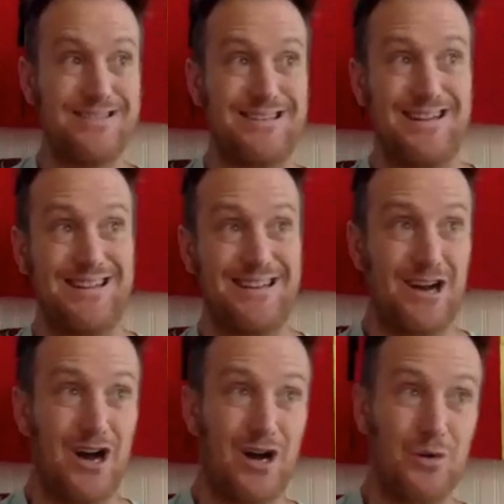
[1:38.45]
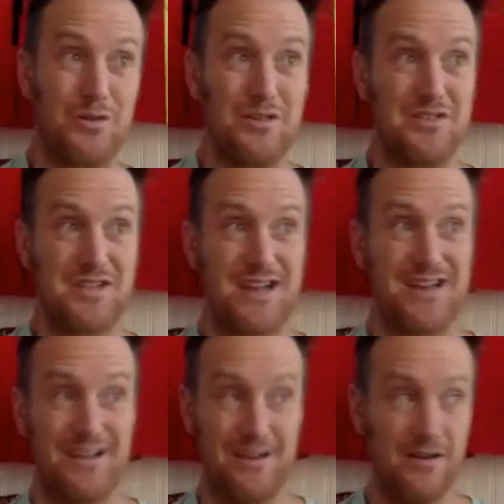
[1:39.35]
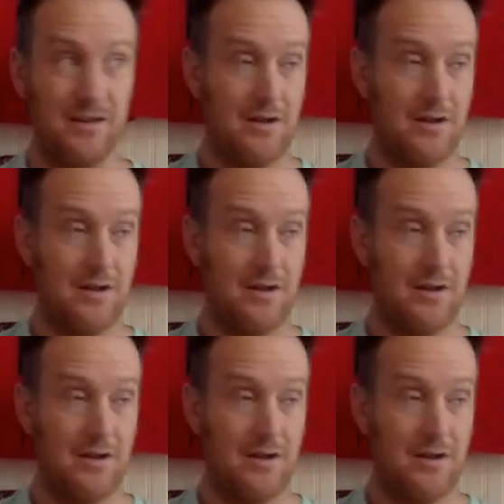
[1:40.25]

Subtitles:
You're kind of like awkwardly standing there.